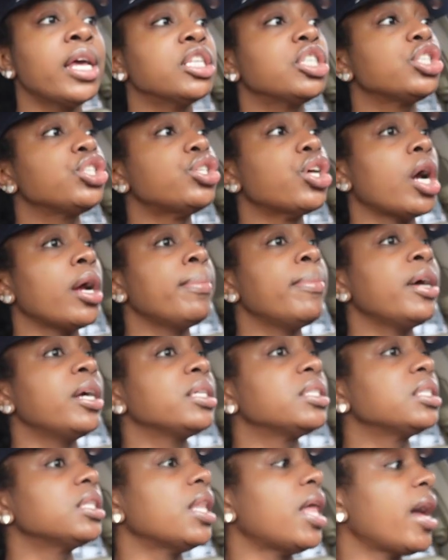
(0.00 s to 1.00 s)

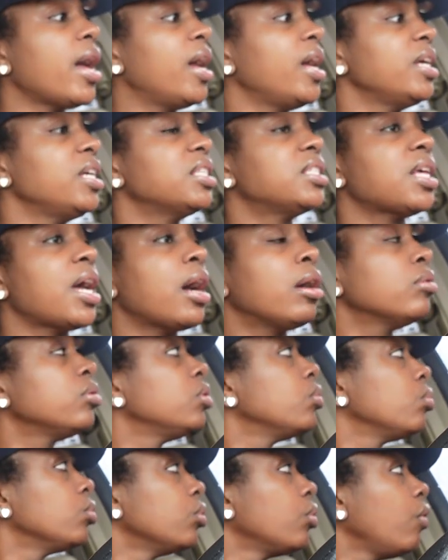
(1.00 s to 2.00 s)
Starbucks line is out
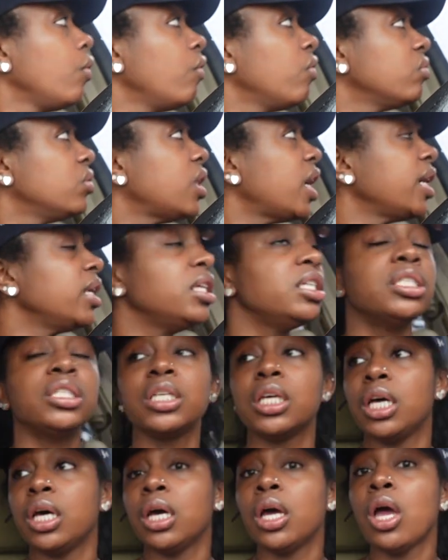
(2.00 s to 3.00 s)
the roof. They need
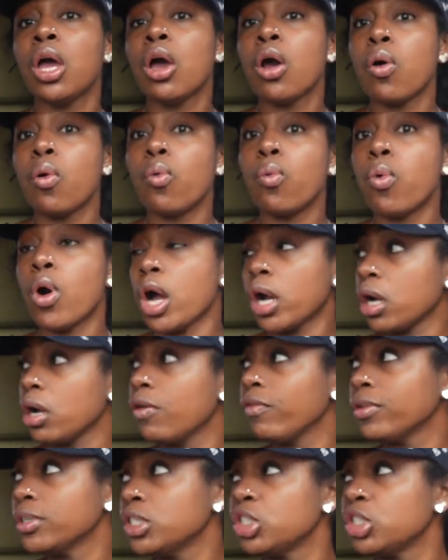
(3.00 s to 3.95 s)
to walk over.